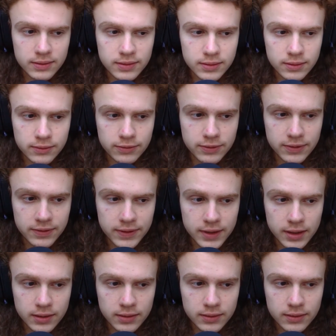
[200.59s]
till
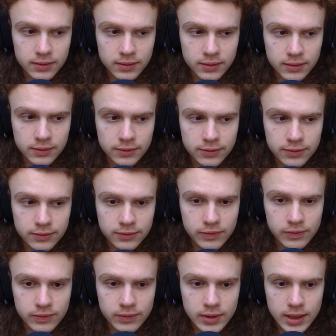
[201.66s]
15th of
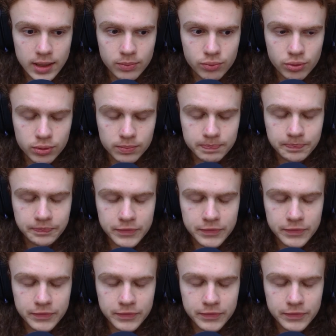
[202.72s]
April.